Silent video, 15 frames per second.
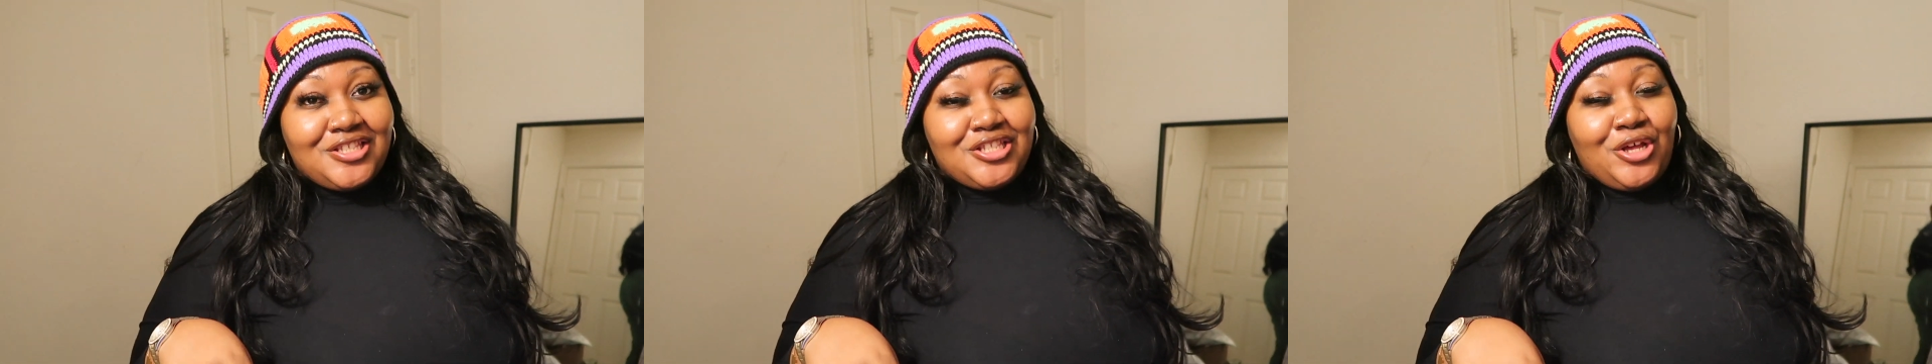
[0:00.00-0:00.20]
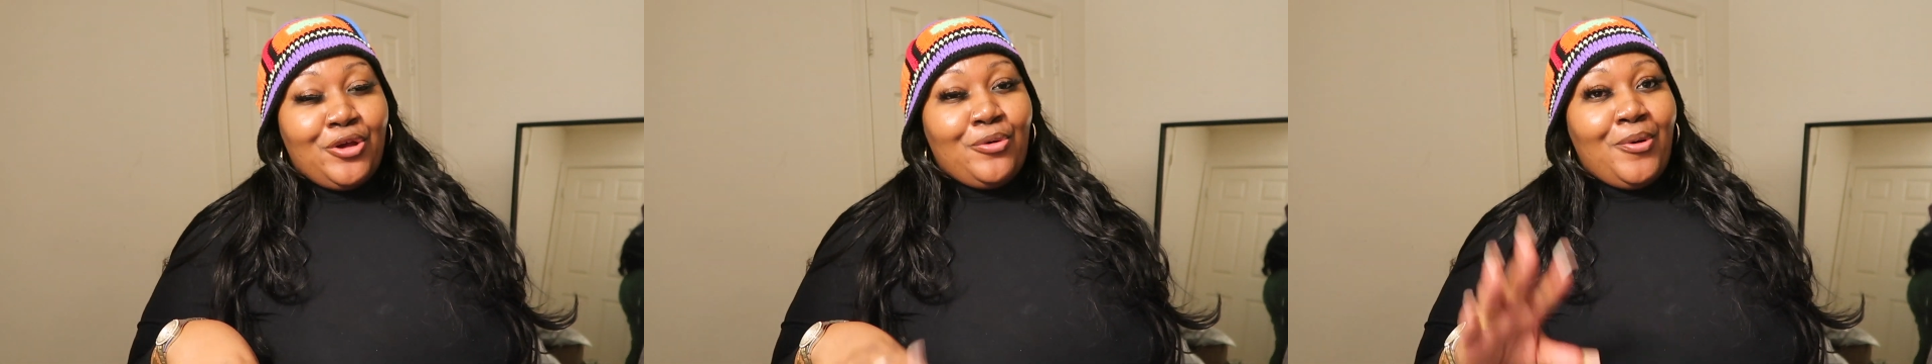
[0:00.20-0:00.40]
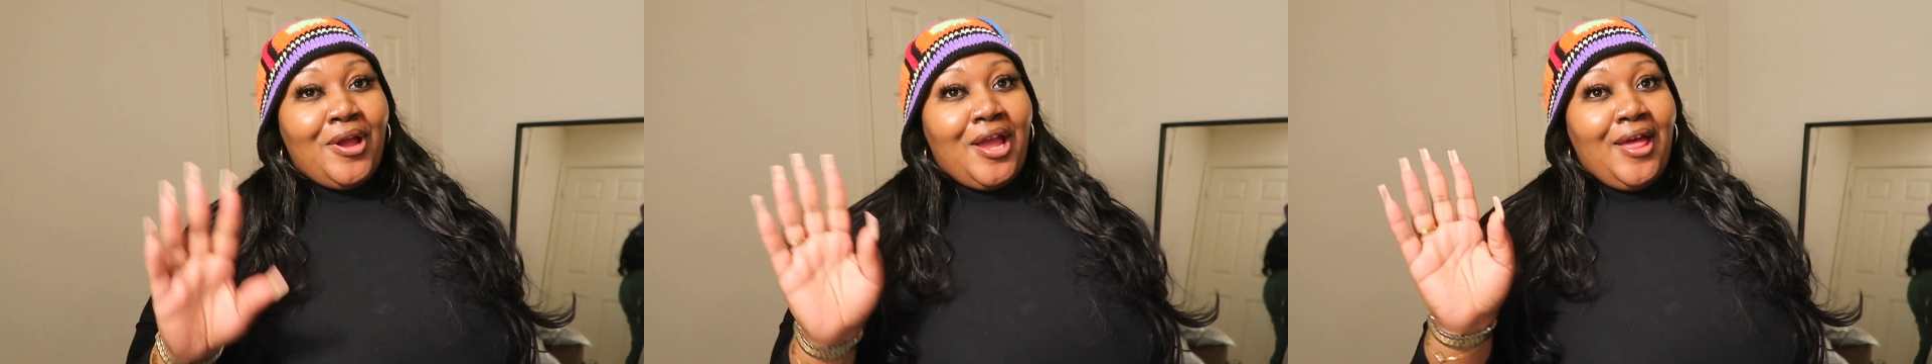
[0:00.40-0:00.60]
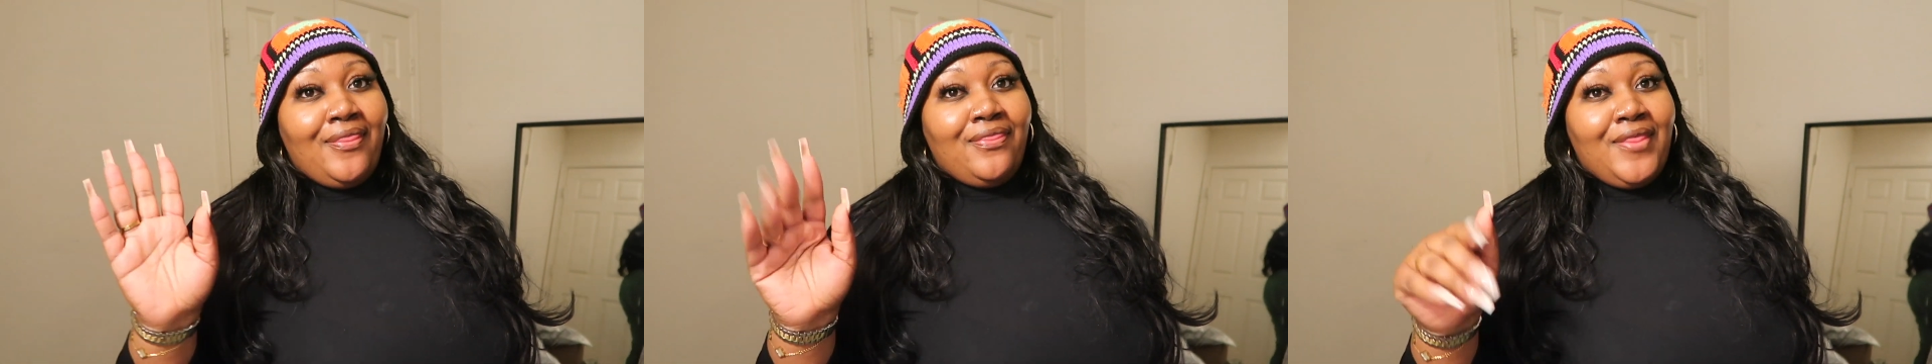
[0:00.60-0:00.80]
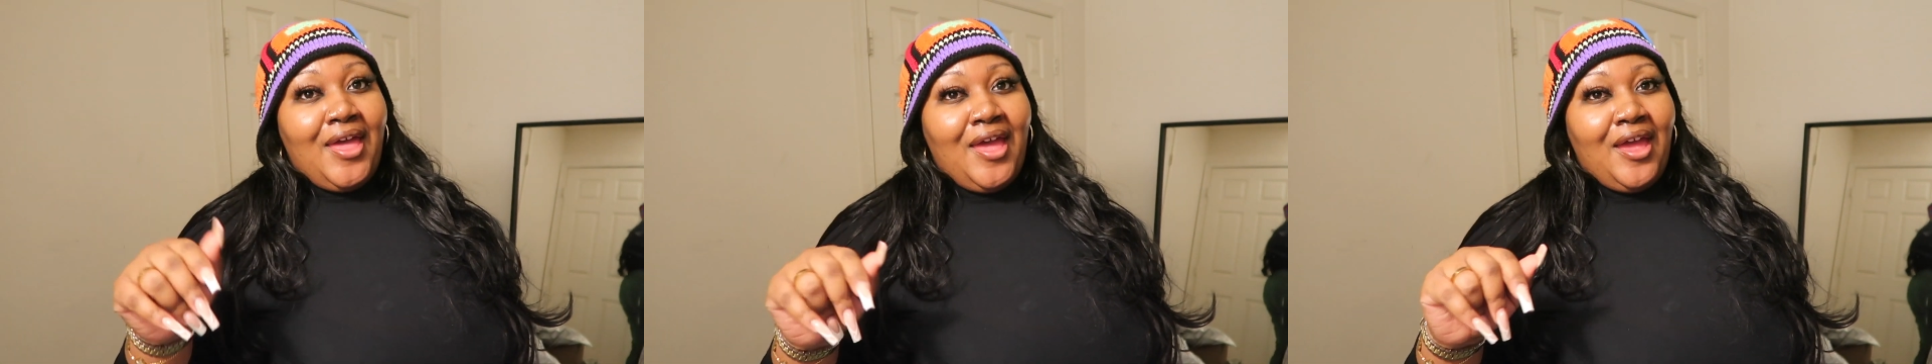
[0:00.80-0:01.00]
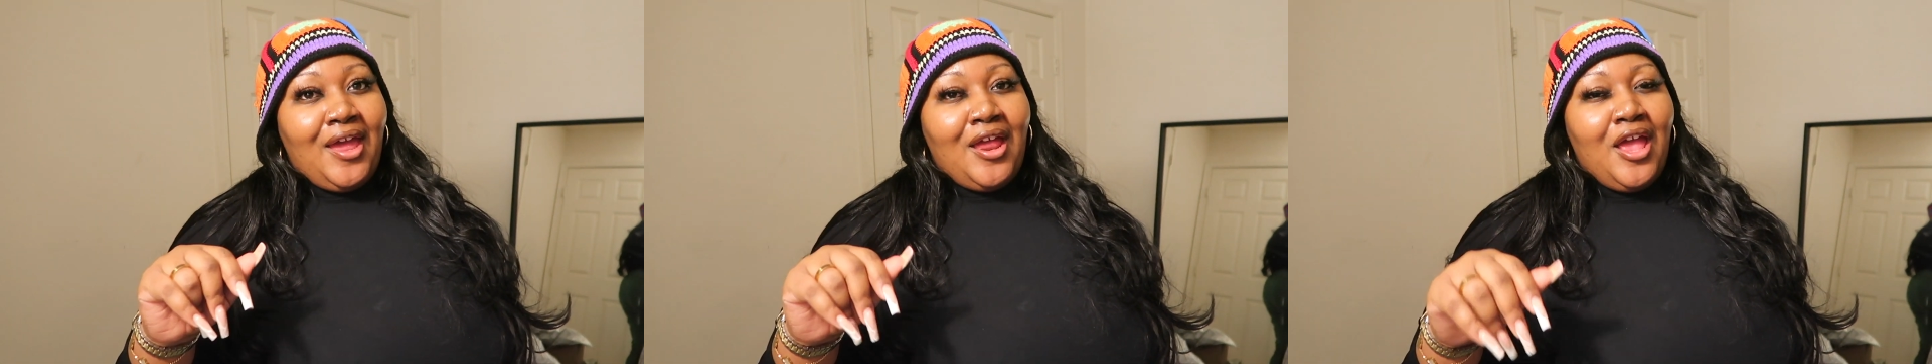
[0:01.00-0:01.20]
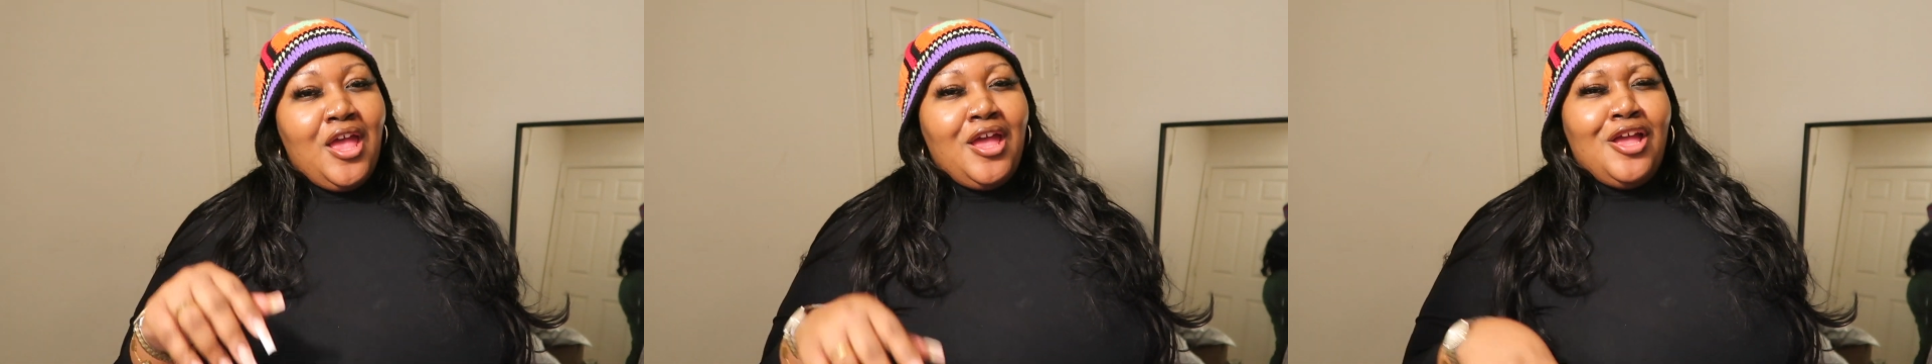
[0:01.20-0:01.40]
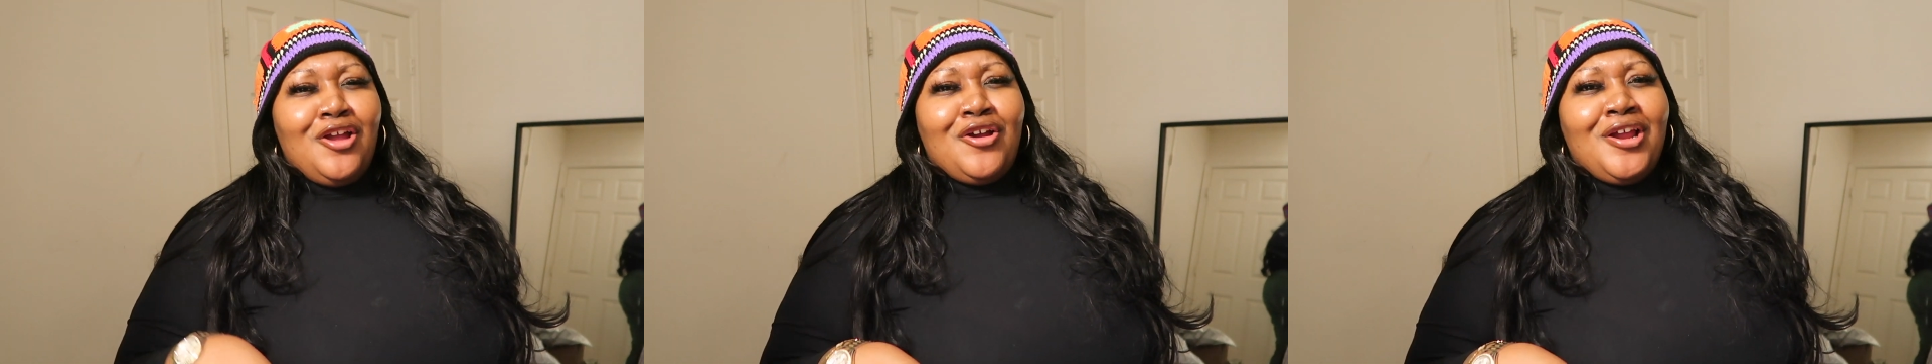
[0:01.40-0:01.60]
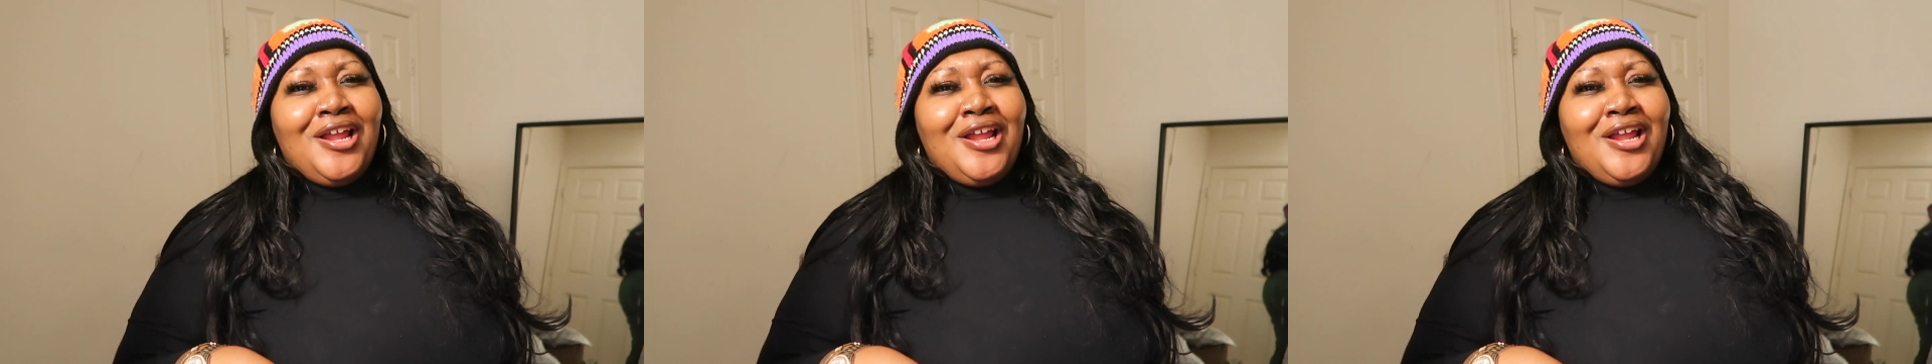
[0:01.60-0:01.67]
so i got that and